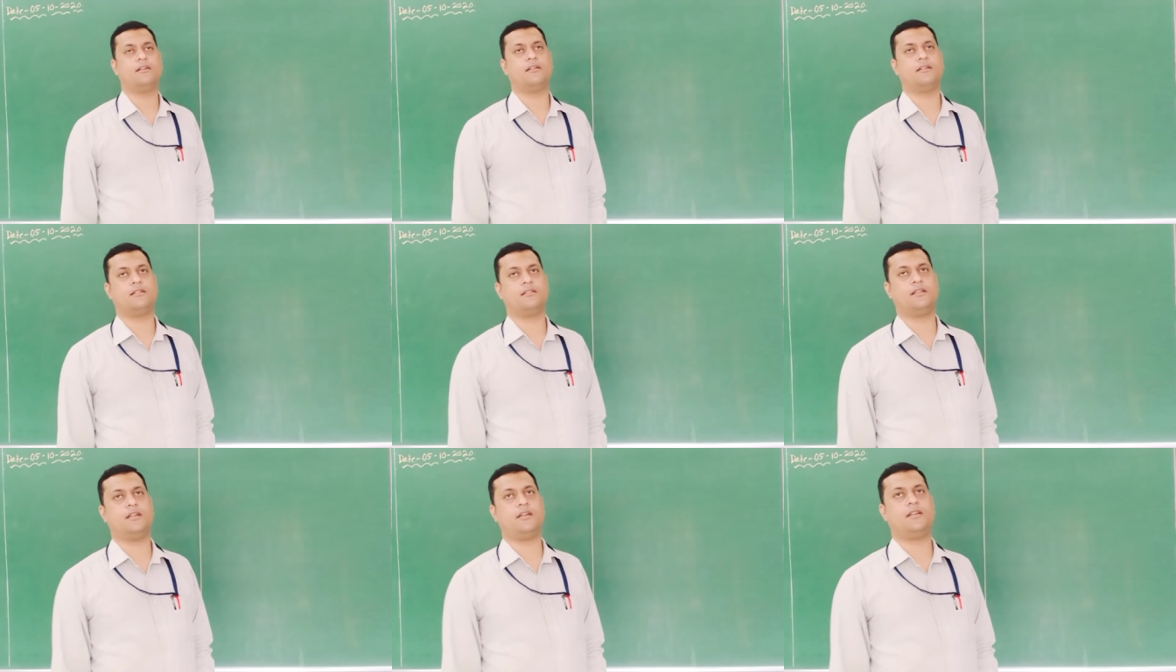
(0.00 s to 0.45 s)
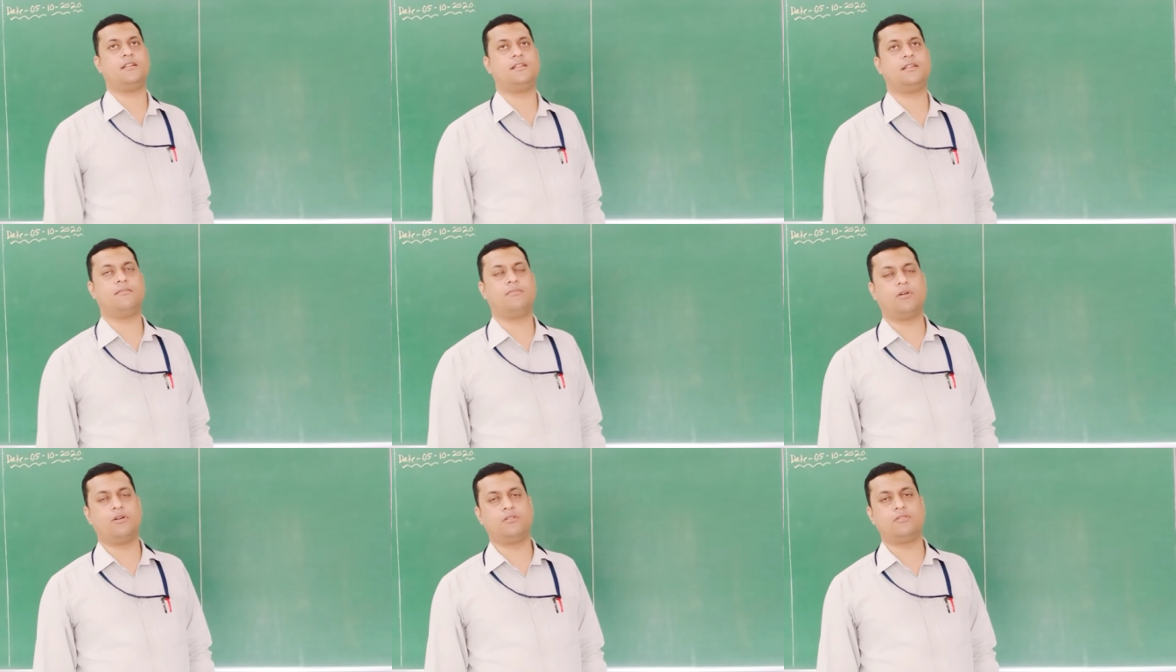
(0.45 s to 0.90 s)
That is
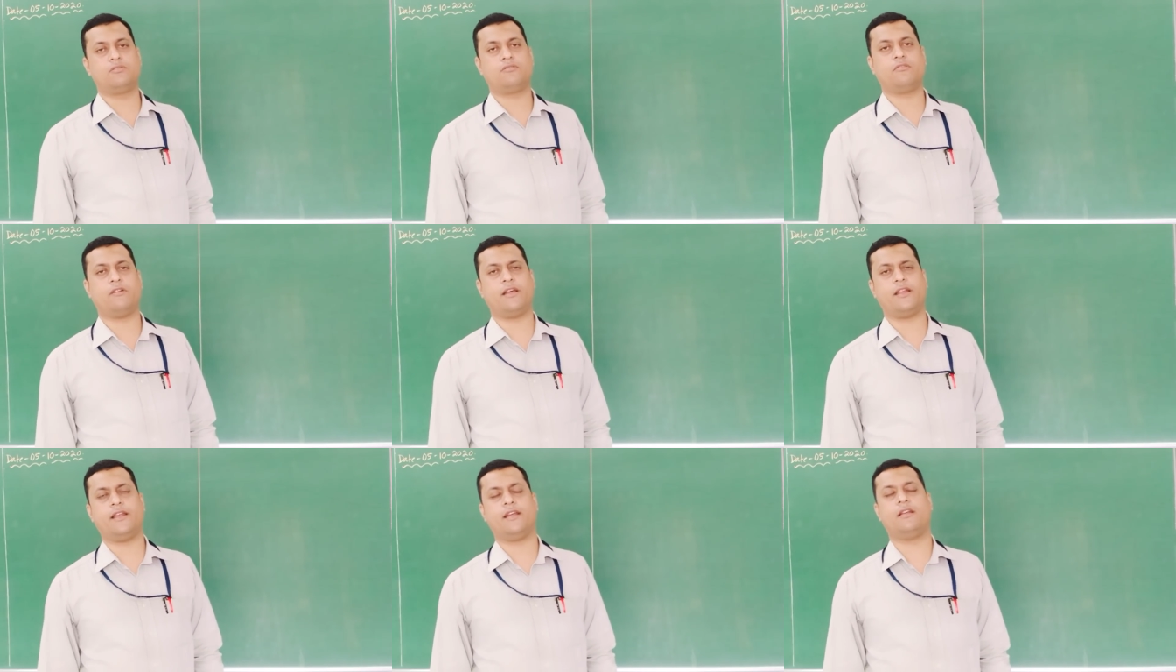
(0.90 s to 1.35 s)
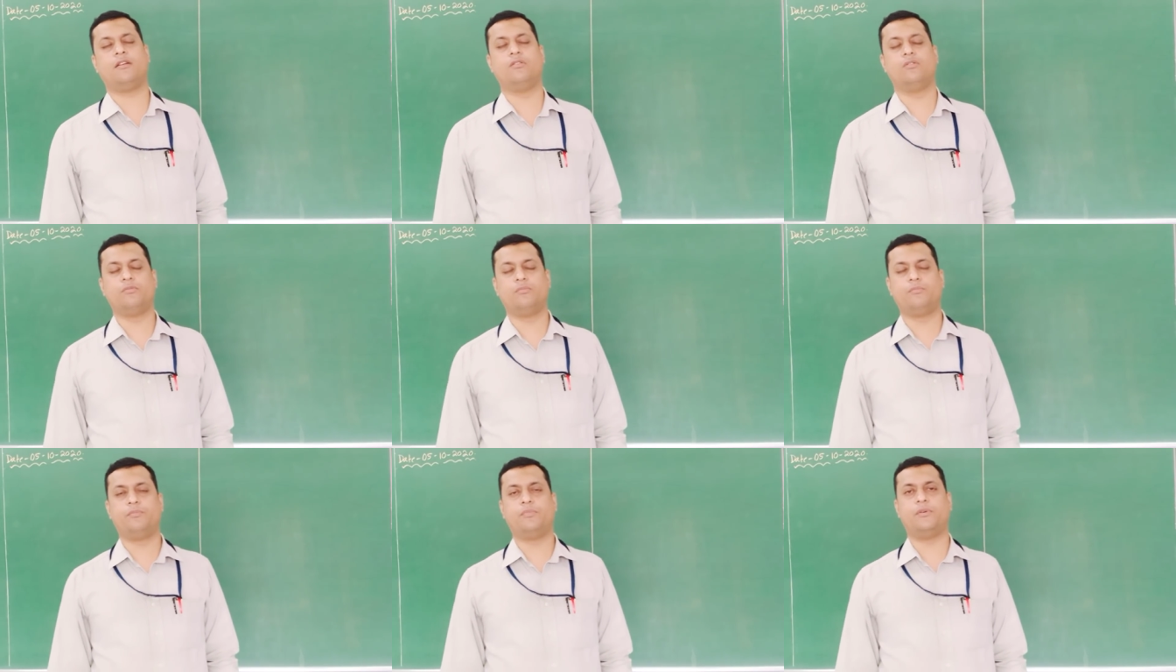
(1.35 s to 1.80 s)
about squaring
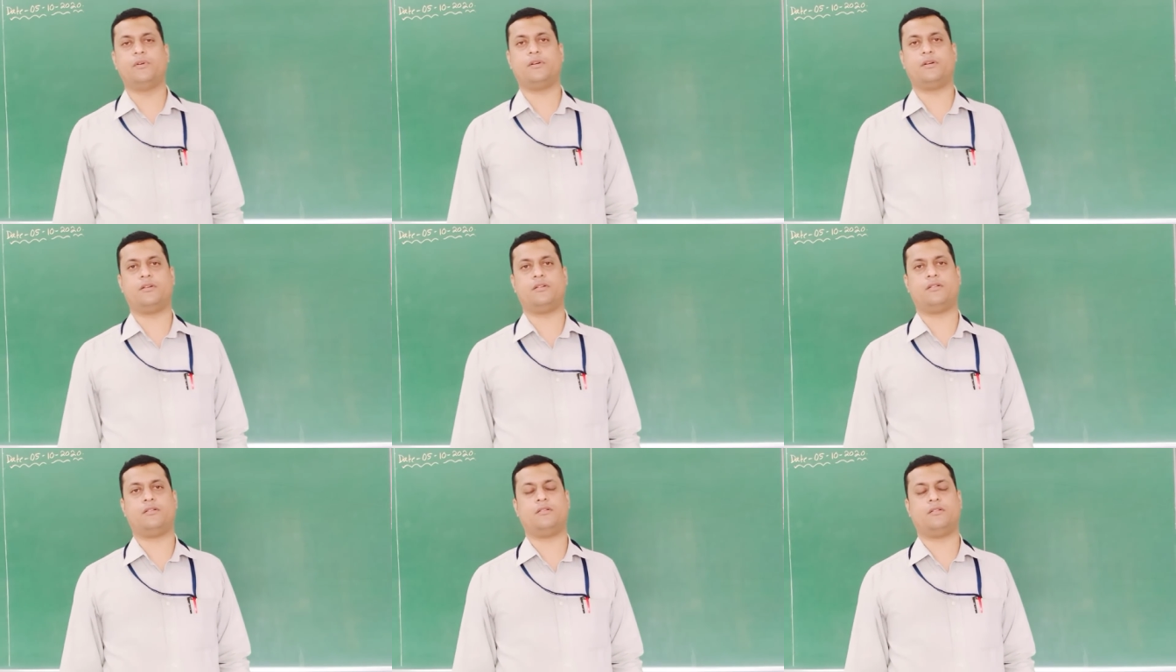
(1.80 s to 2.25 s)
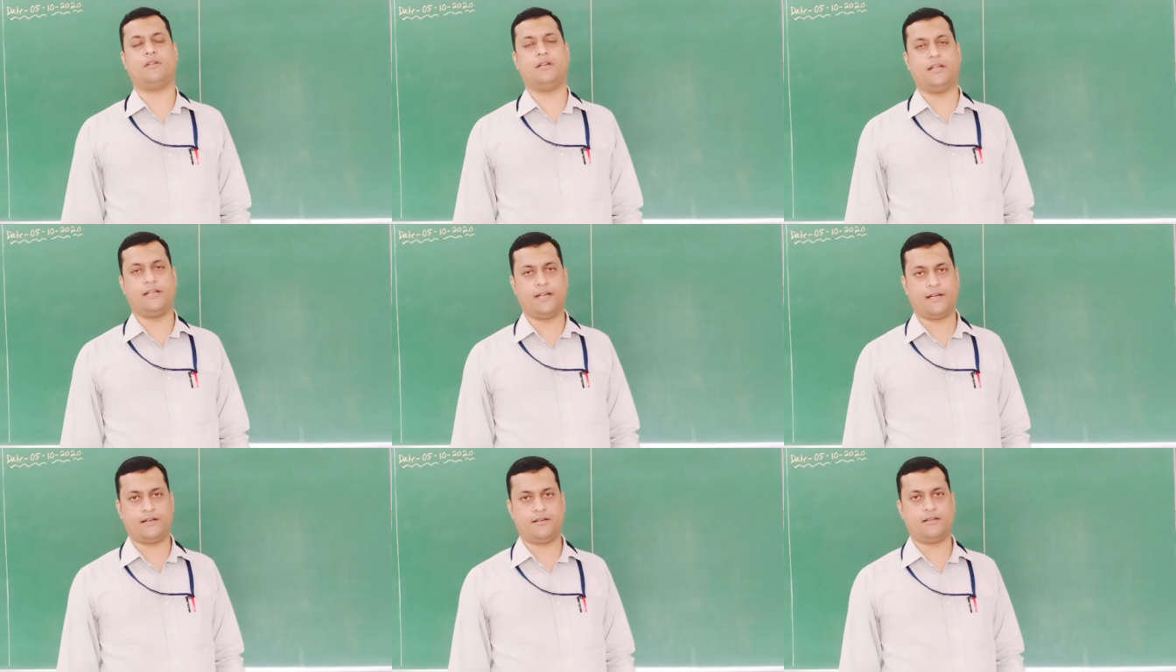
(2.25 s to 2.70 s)
loop
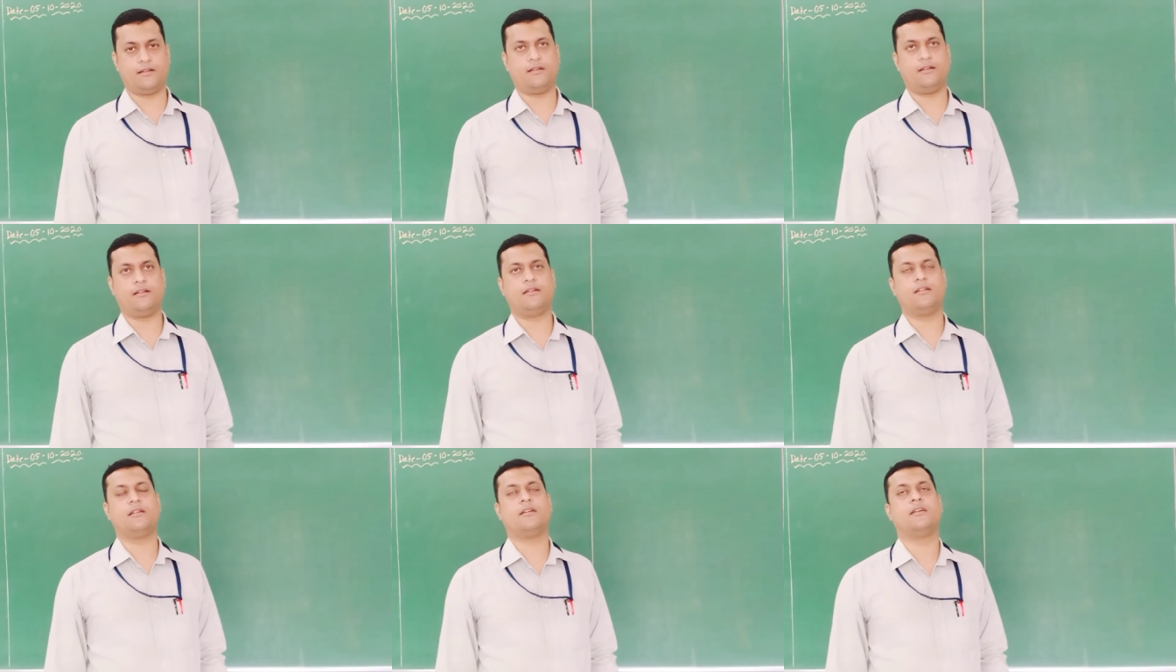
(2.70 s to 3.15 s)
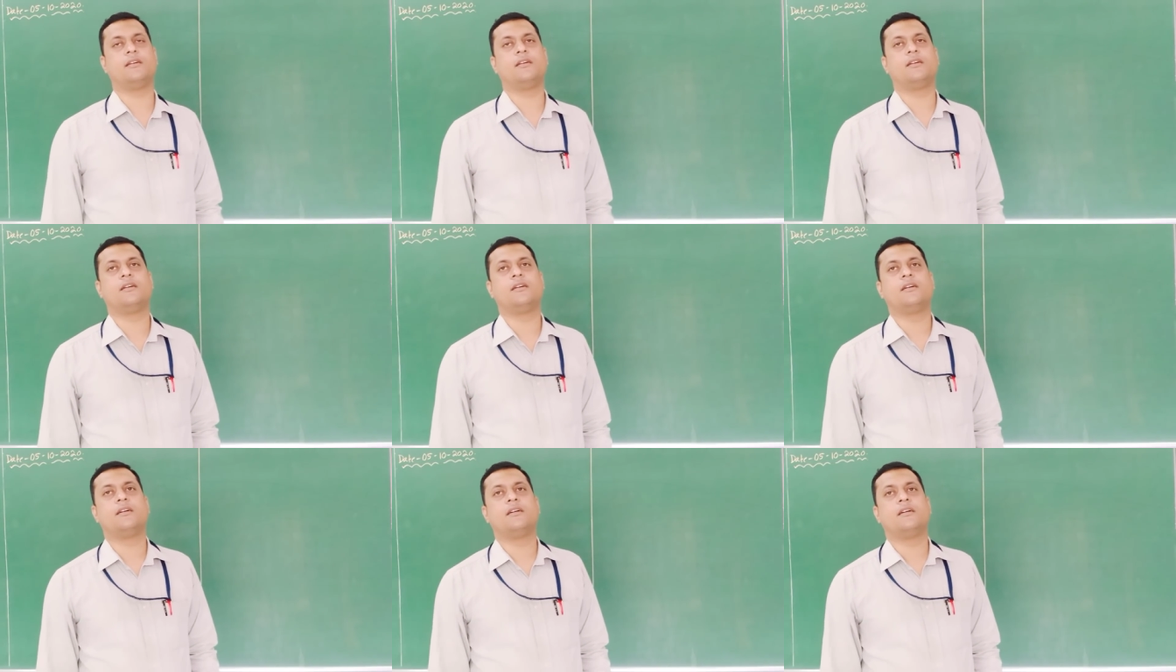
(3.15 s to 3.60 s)
detector,
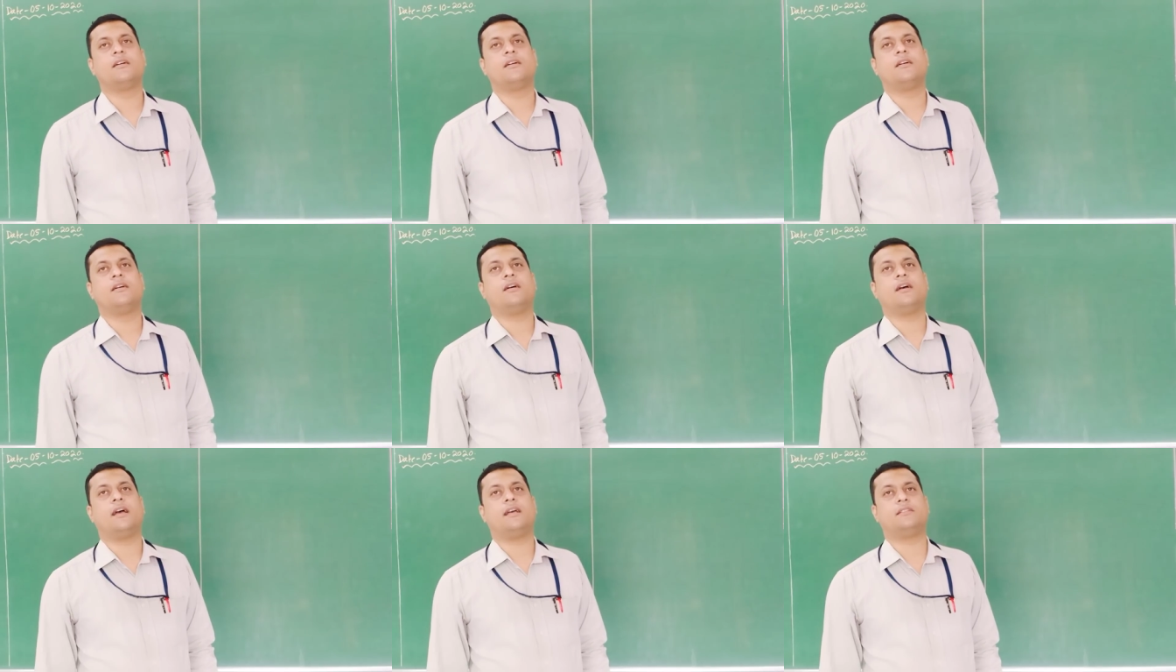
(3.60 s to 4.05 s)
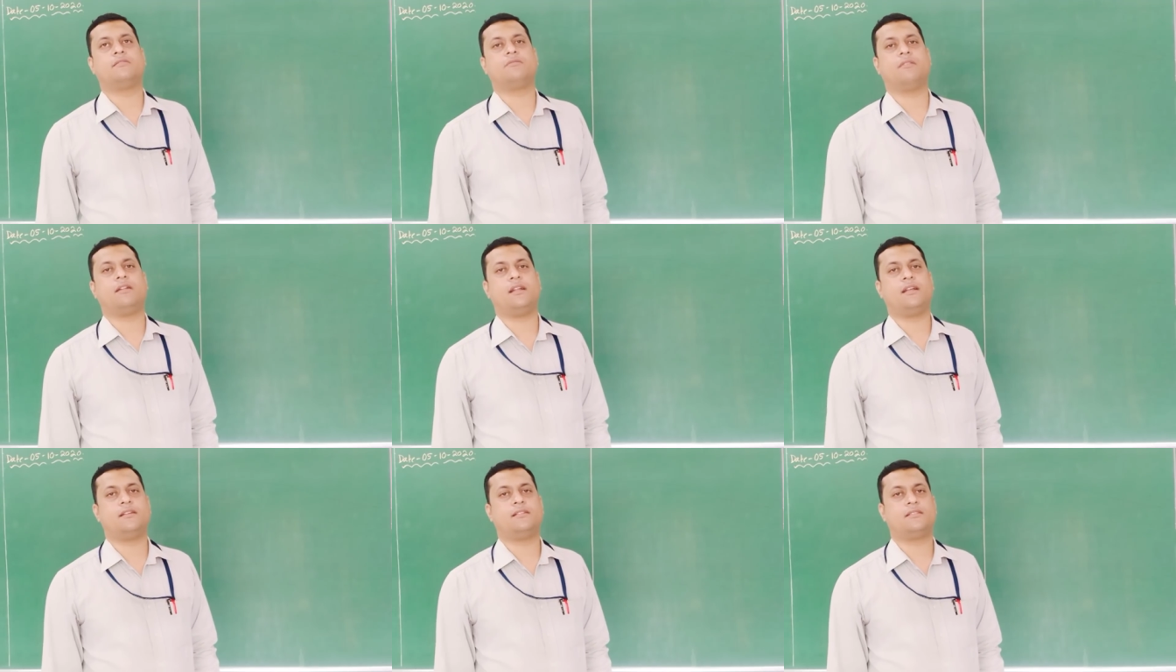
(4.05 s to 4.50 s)
as
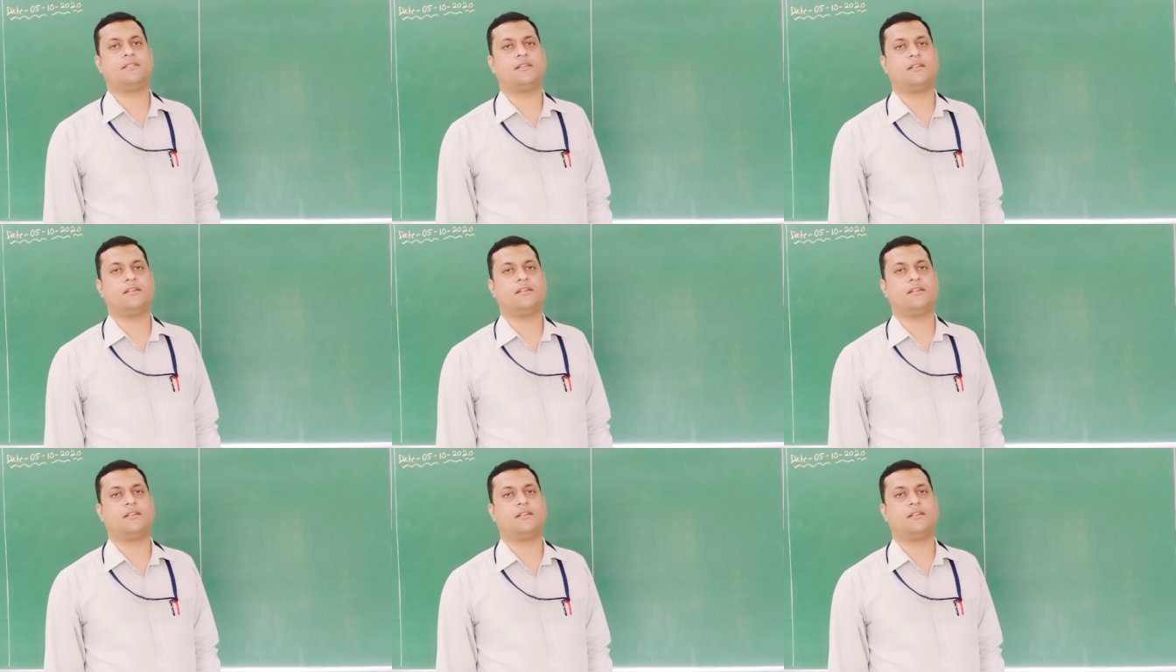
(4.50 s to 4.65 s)
well as